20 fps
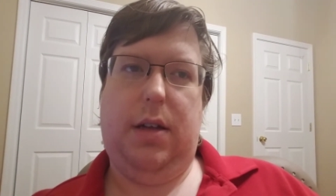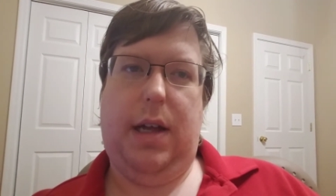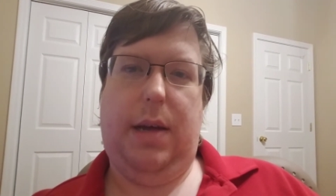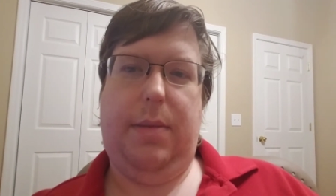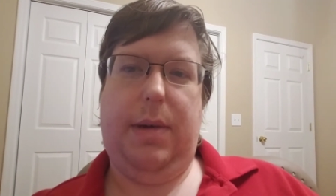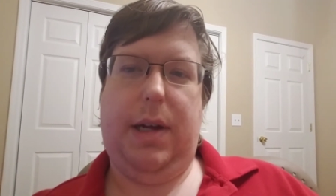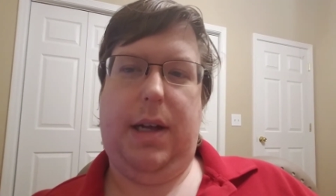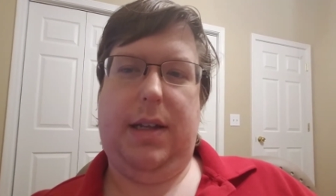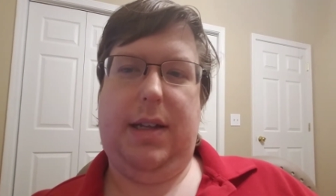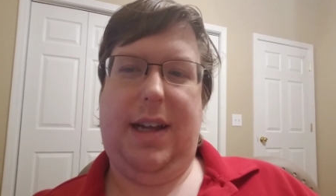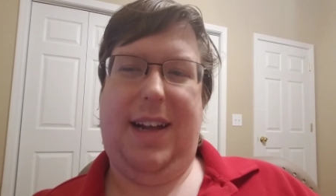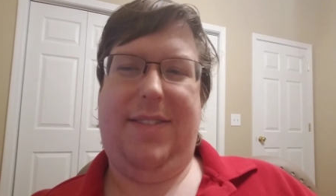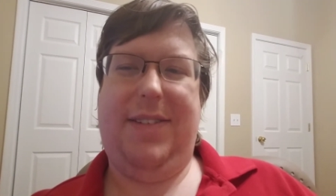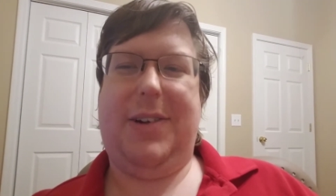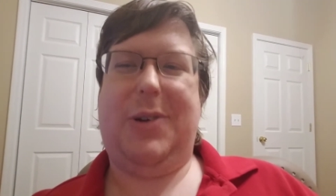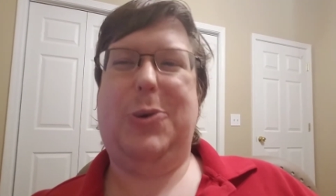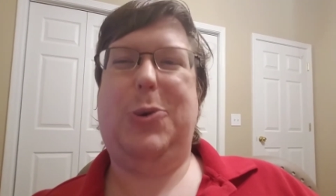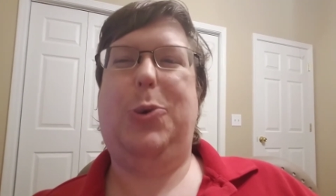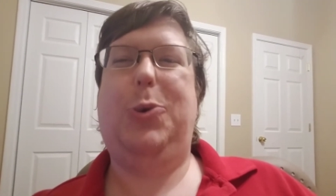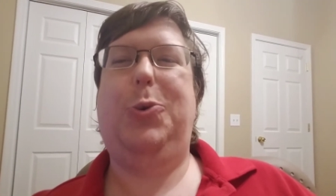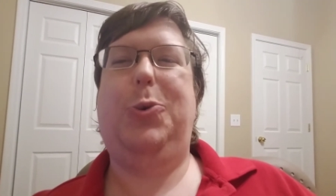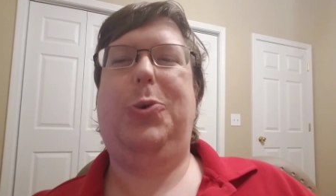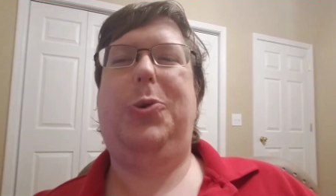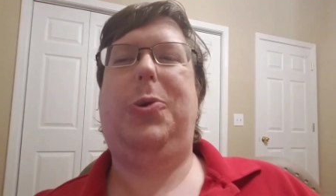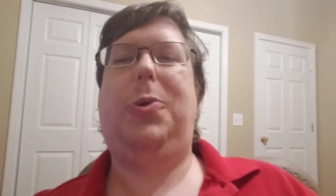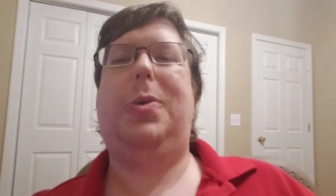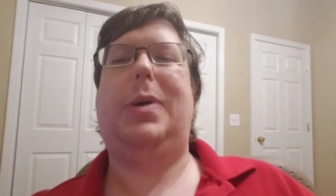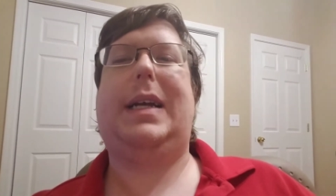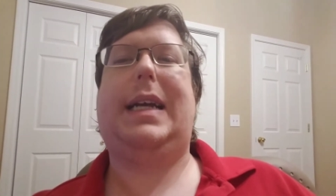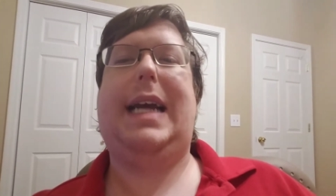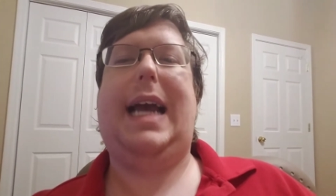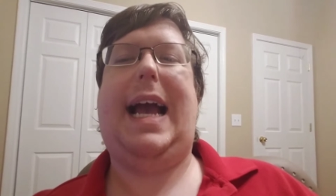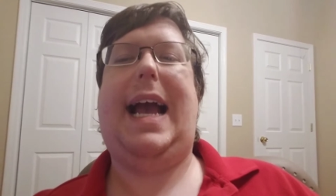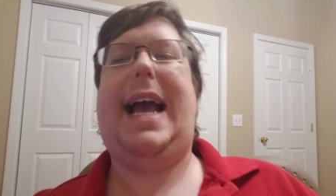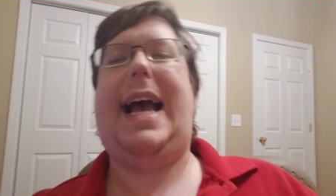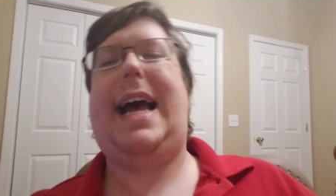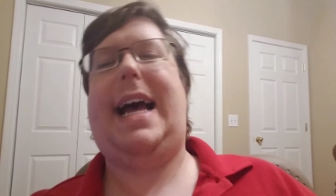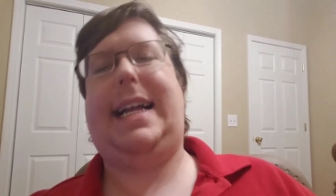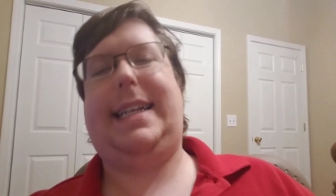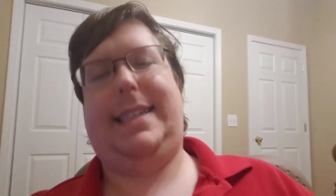I'm a, I'm a cool
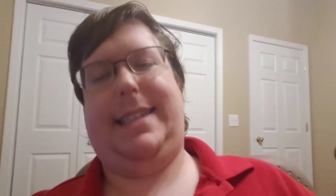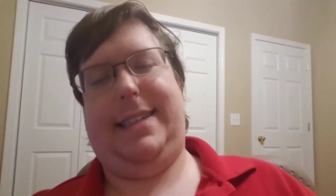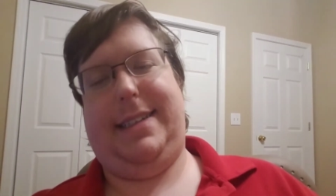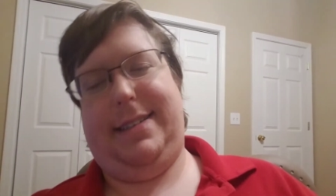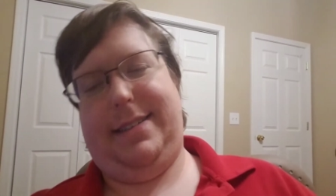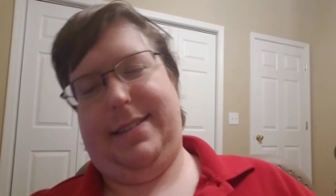cat.